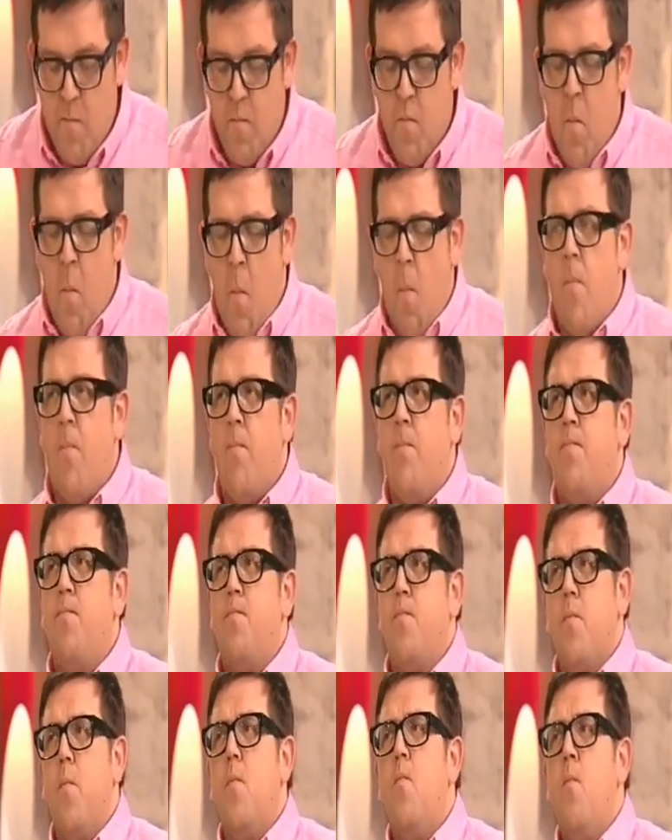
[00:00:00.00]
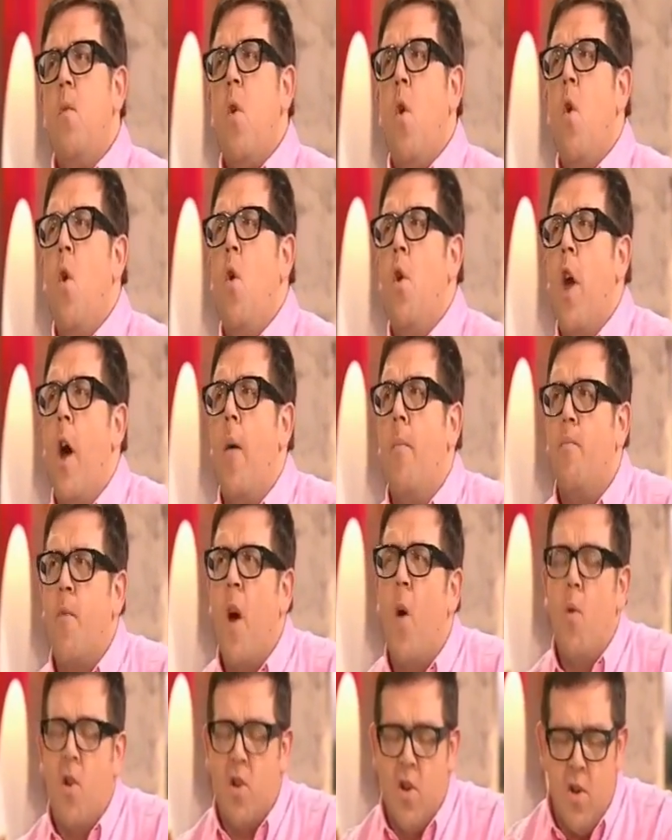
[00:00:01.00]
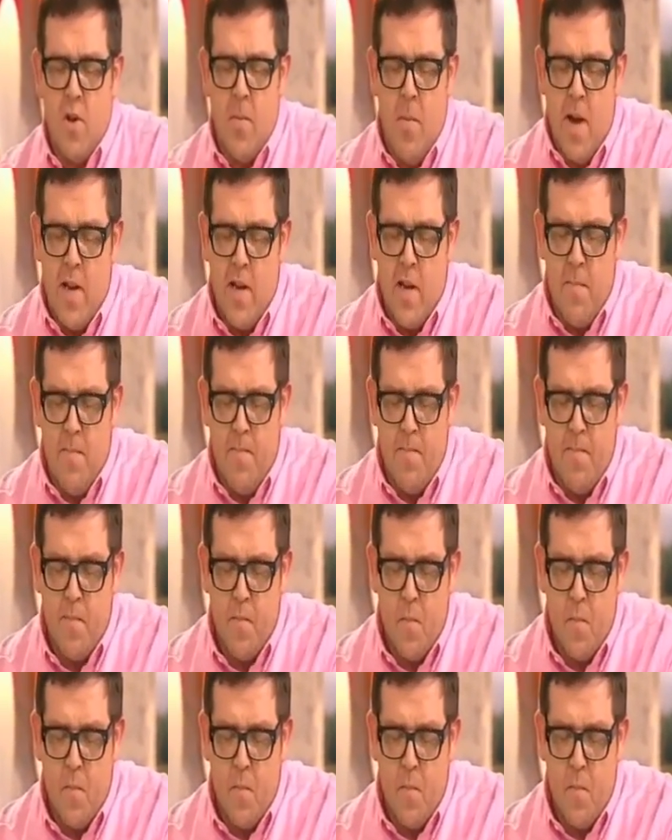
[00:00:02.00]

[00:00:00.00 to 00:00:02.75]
Oh, yeah. That whiskey's amazing.